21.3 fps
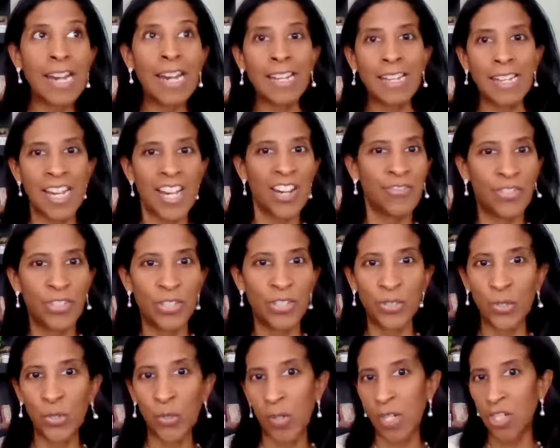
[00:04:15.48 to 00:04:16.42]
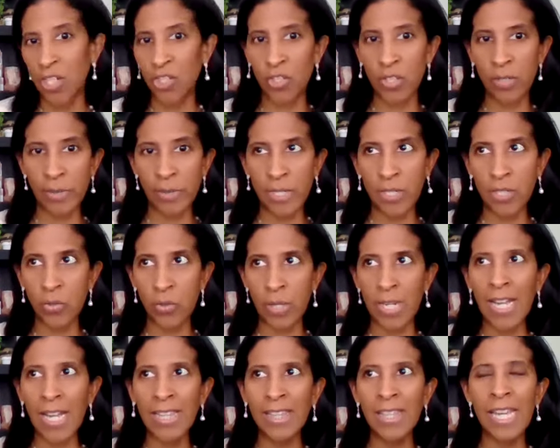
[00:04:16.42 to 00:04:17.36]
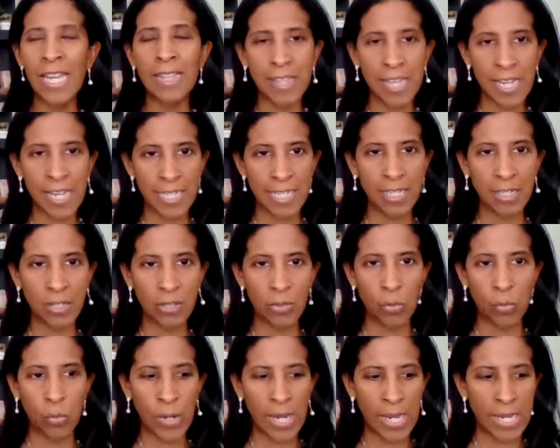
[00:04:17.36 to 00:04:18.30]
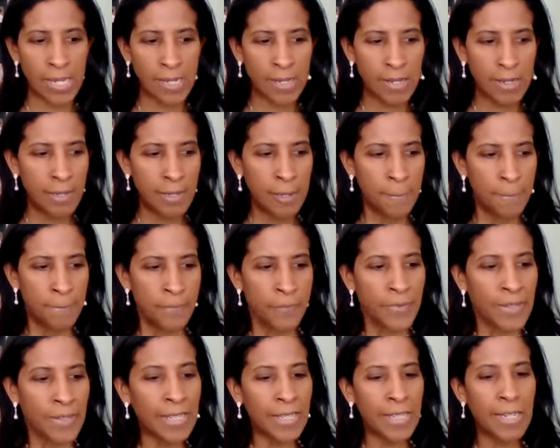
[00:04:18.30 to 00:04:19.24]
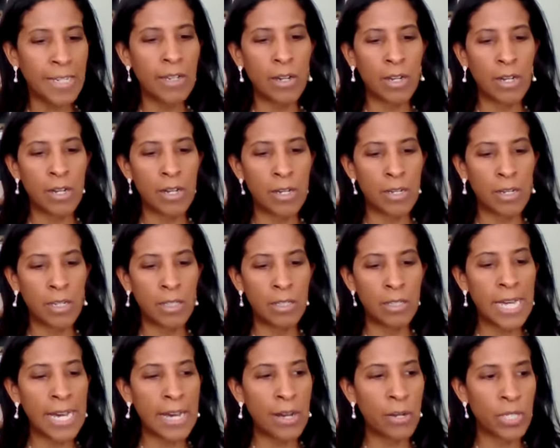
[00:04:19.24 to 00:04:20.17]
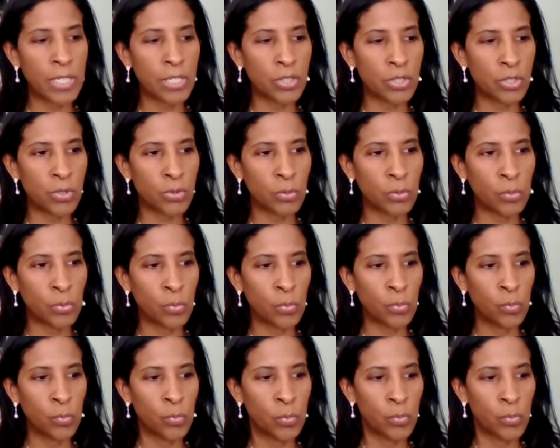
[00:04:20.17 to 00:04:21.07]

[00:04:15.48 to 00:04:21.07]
I have to do or should be doing. I let that get in the way, and I allowed it to,